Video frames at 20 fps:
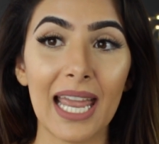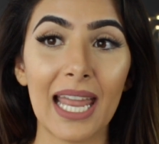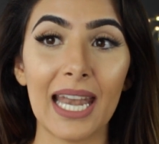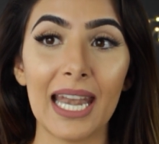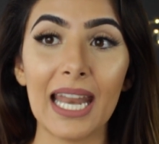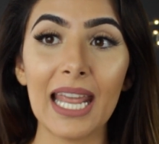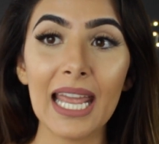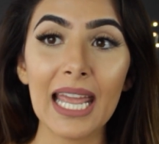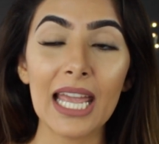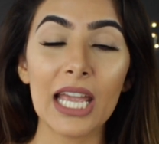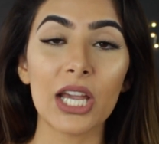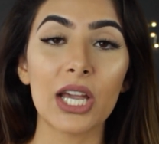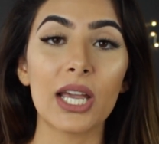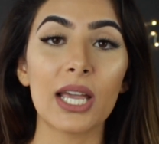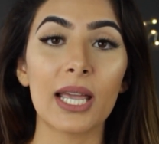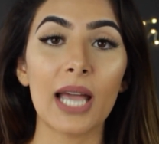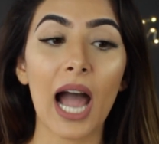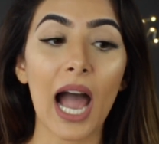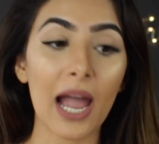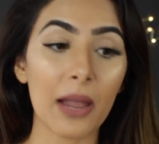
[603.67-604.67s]
And
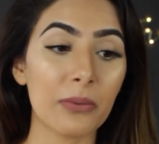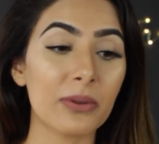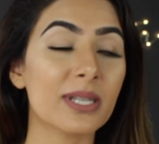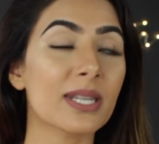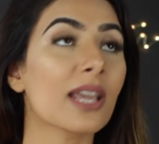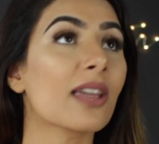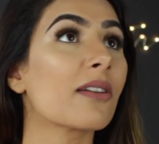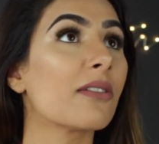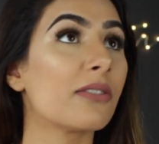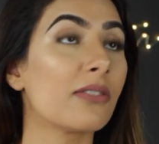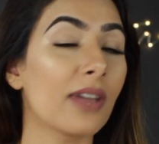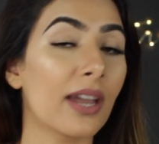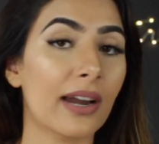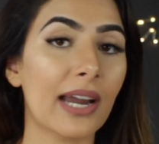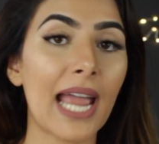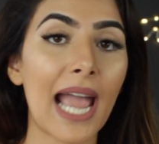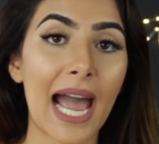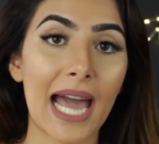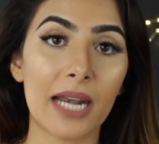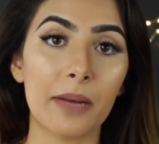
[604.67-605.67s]
I was like
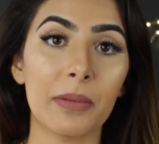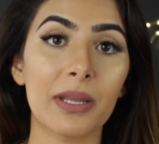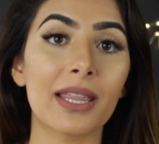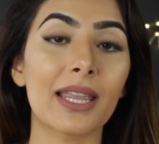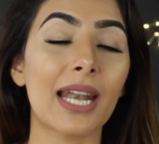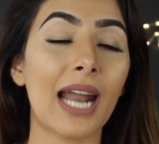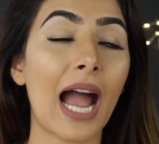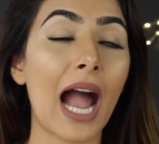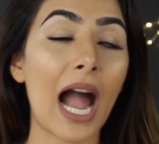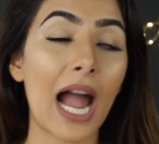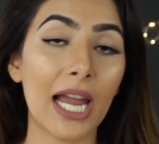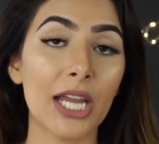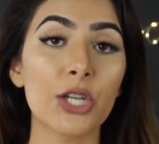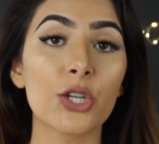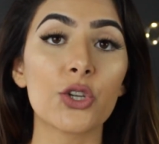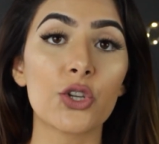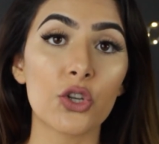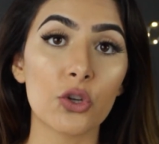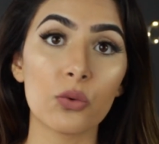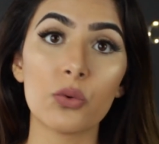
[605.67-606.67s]
very adamant that
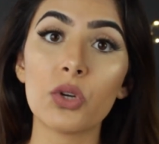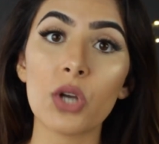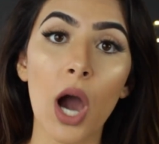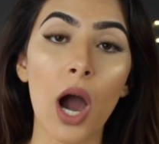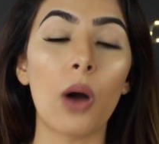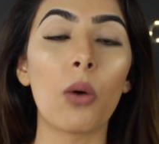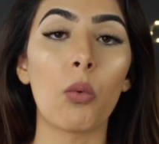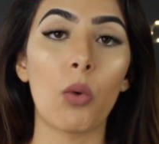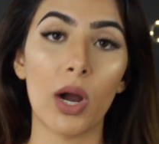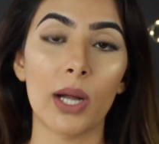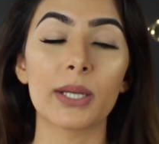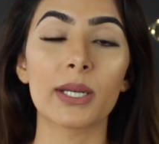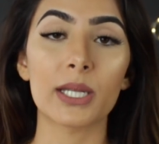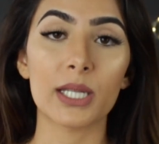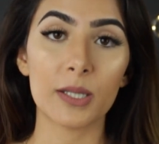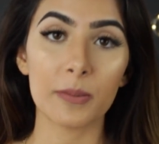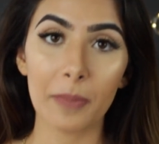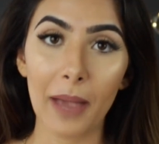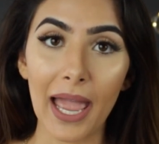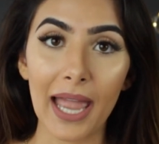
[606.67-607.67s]
I do not want to
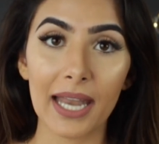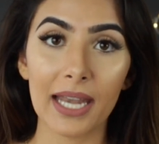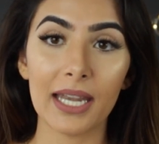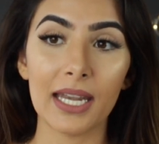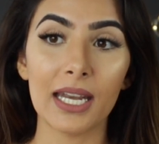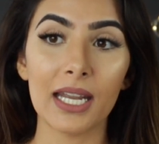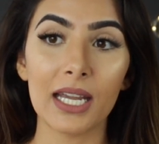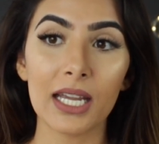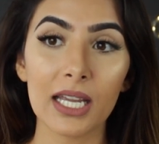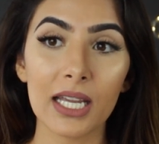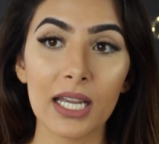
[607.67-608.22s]
spend